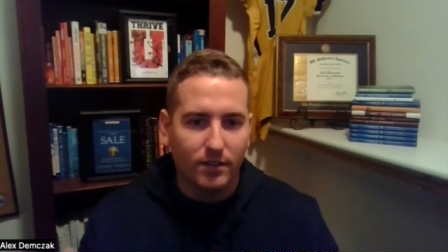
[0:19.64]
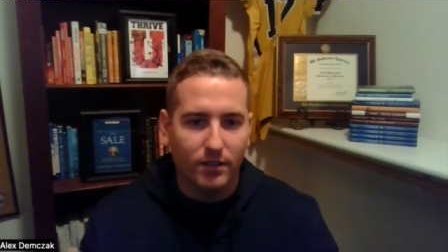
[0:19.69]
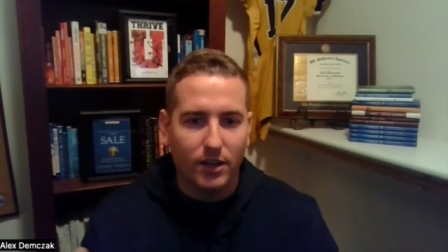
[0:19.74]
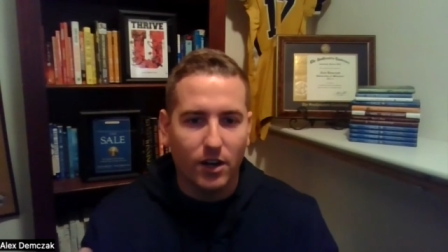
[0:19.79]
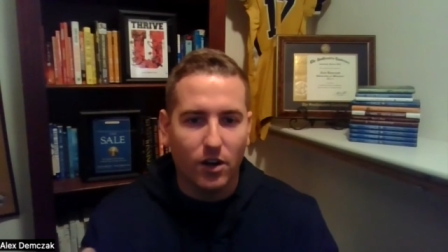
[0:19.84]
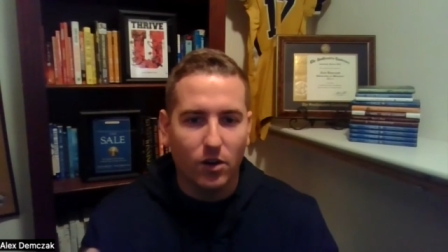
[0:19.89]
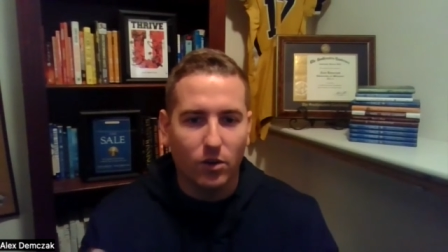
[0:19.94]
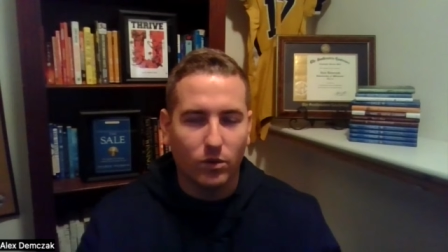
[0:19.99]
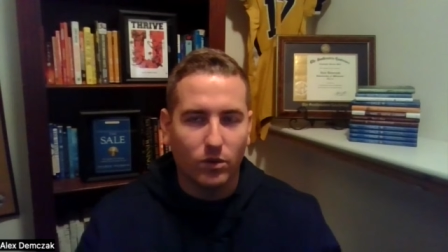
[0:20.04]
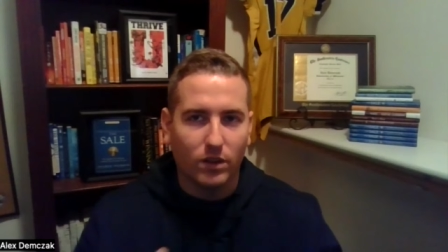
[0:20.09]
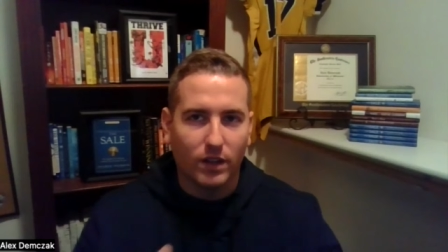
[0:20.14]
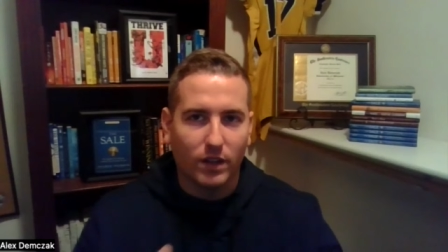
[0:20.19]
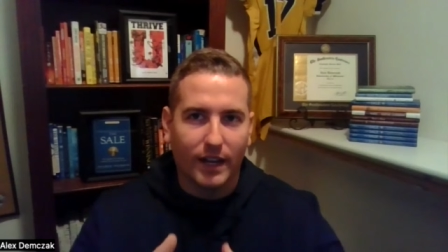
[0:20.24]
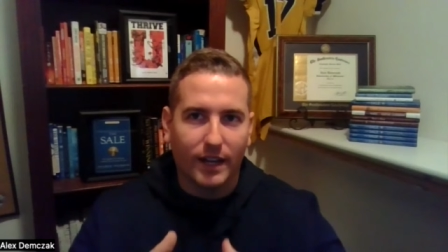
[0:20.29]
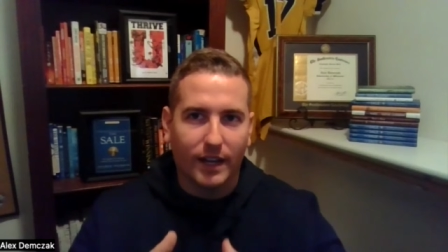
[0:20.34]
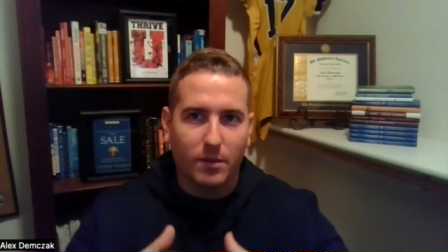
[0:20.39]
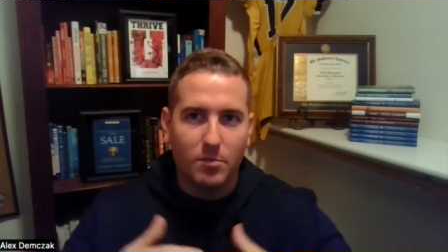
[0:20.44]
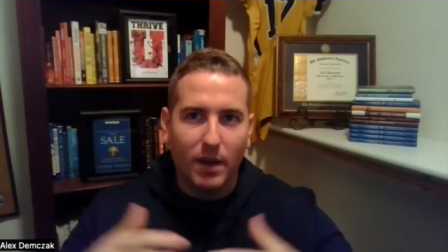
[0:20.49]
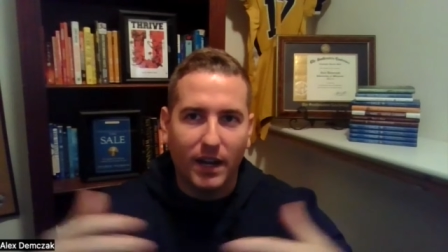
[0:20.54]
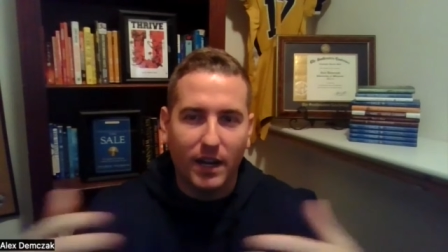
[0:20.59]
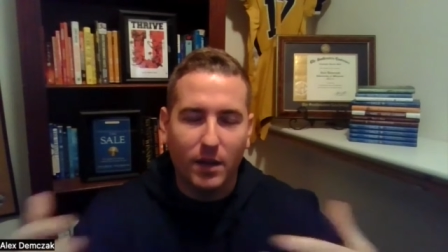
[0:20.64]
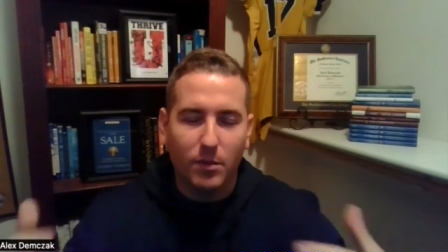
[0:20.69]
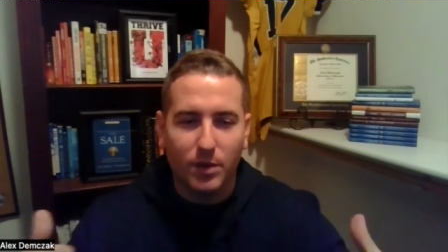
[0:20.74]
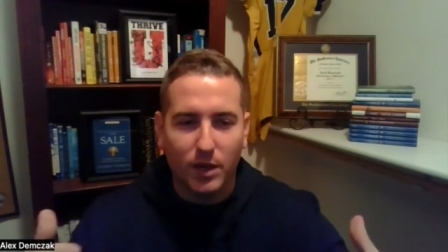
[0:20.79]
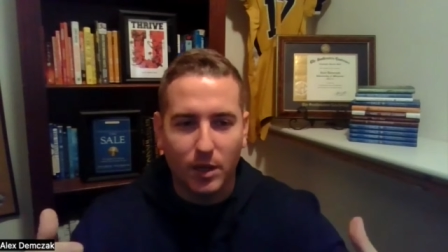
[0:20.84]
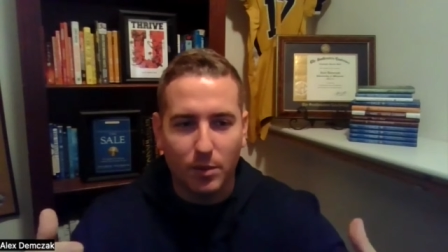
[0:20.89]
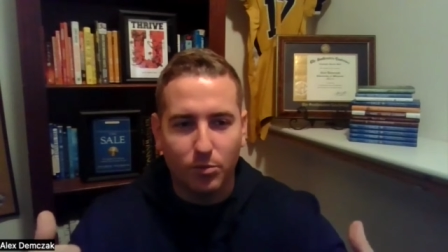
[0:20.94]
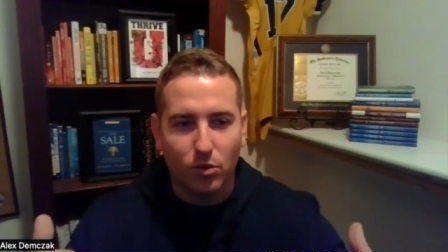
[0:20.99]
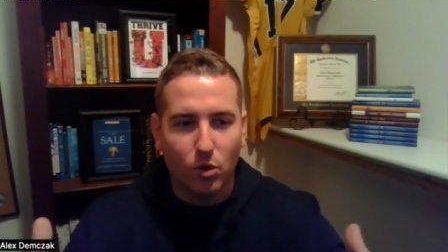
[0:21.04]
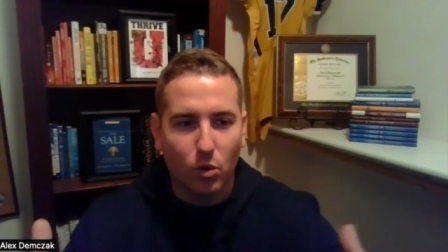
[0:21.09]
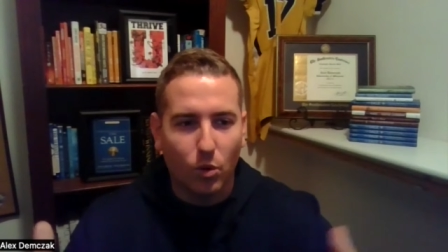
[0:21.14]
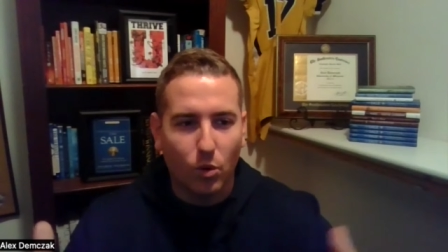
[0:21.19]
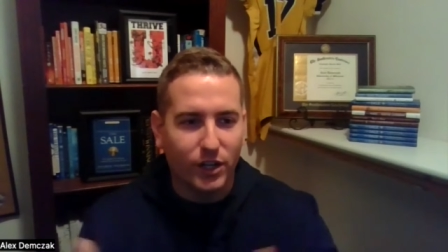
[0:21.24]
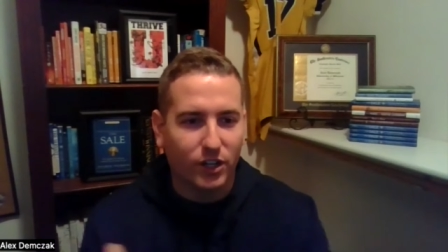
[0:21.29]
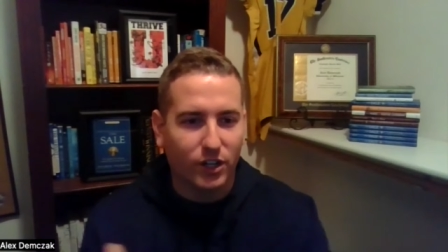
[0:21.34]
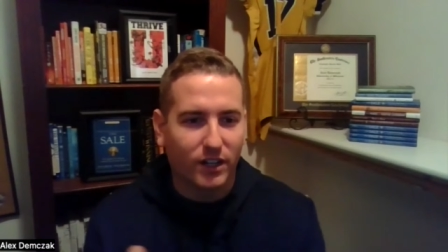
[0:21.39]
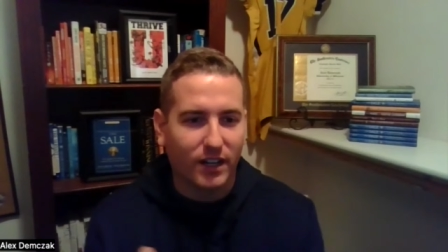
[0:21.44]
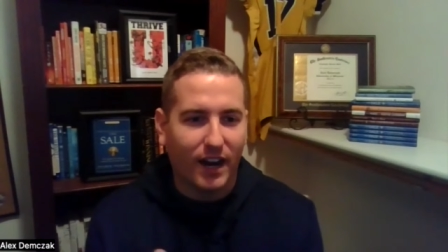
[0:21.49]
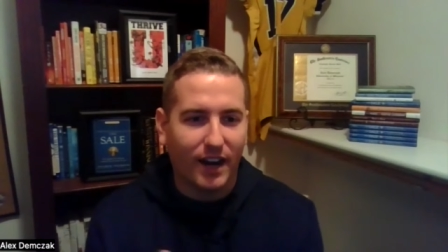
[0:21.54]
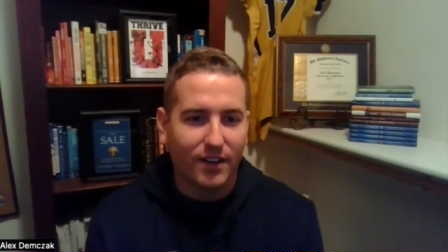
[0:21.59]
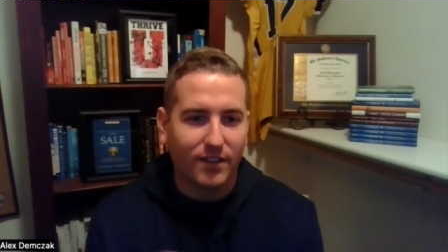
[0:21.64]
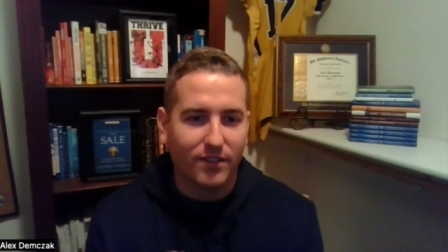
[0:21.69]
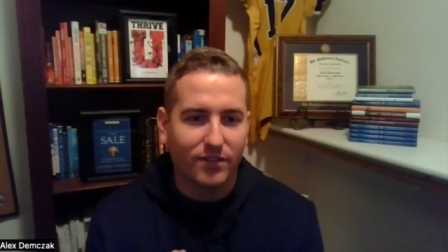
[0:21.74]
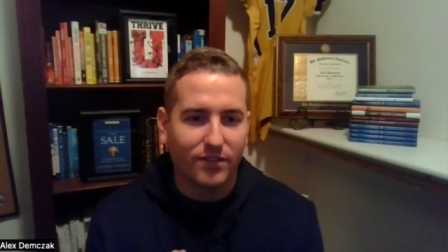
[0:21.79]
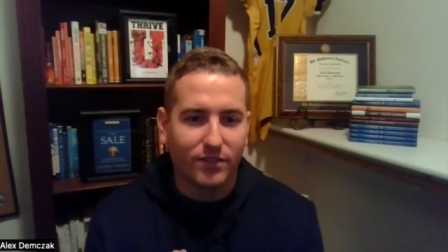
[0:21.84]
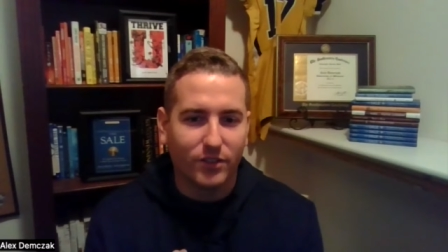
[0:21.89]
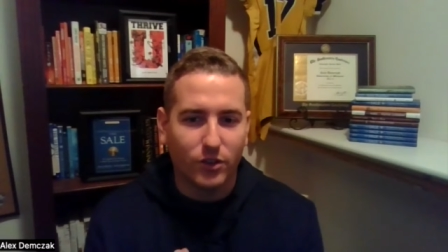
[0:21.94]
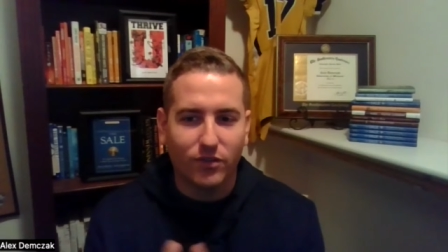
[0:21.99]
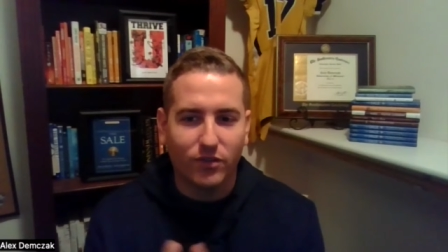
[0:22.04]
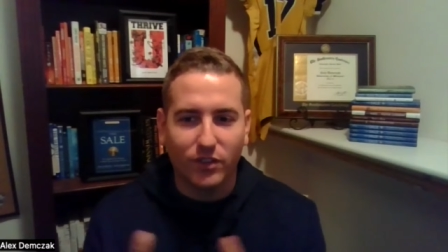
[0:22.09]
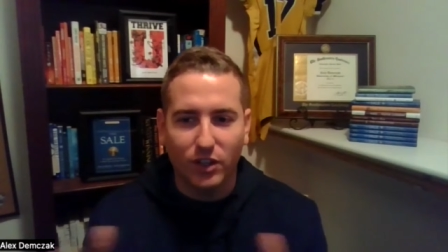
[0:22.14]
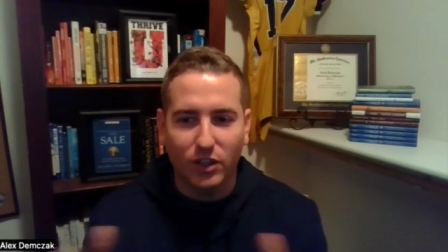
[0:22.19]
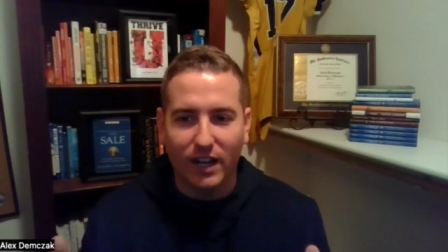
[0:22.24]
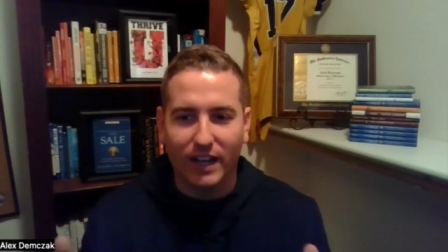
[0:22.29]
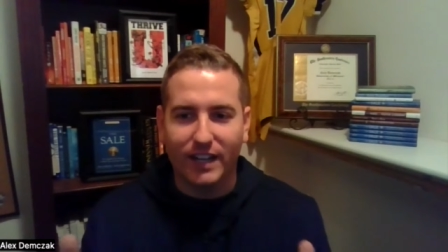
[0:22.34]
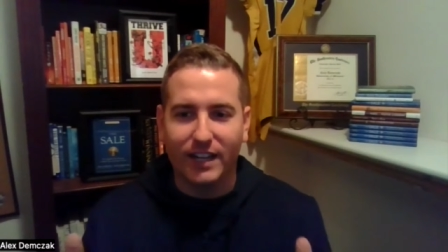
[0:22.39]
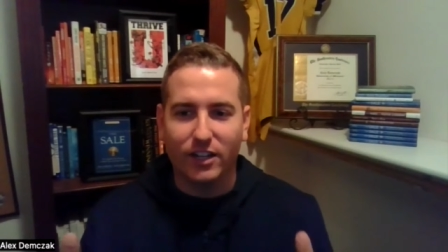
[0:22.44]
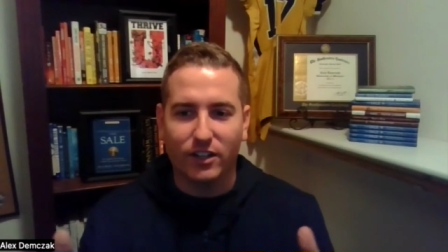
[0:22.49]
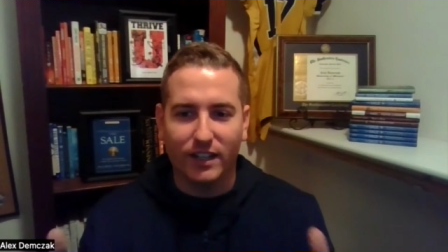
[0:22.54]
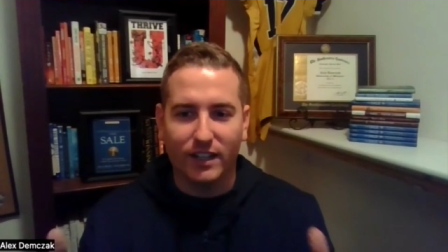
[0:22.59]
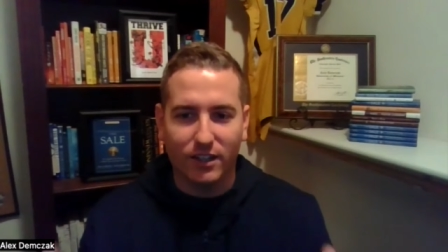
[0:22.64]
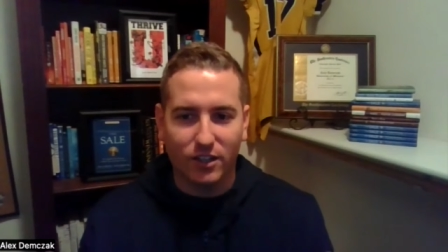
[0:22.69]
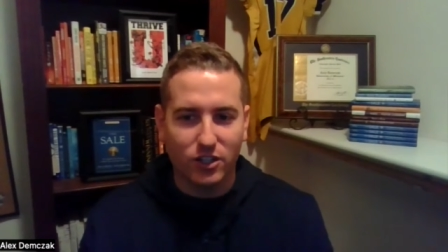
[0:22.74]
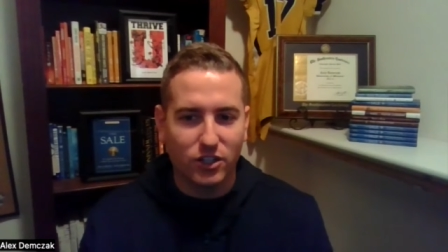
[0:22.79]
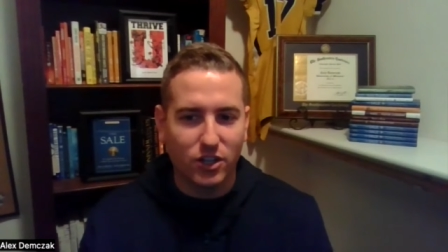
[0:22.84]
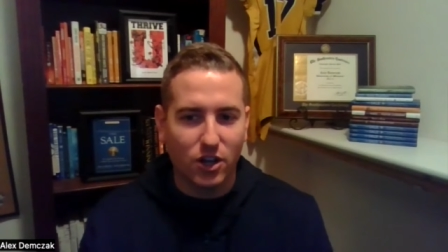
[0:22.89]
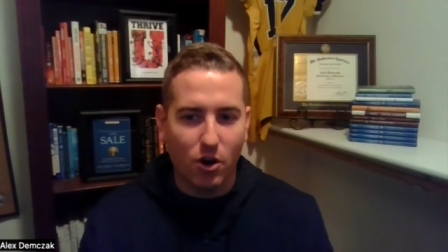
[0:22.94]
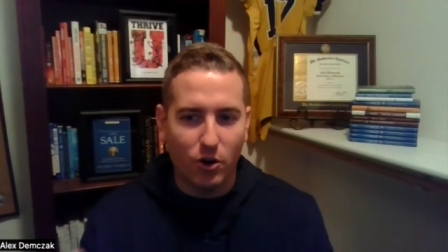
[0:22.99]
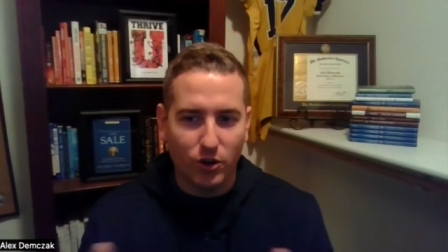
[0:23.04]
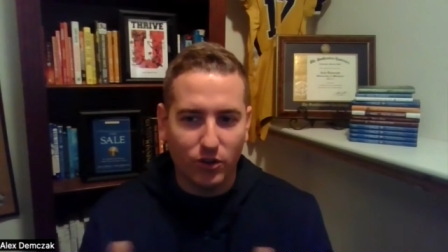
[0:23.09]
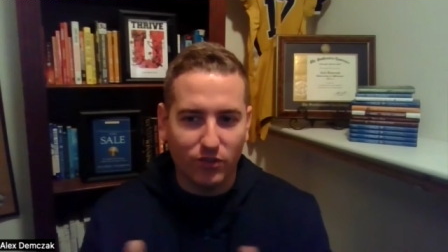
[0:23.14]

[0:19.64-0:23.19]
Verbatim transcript: you know, like many people, when you're kind of you feel like you're in the zone,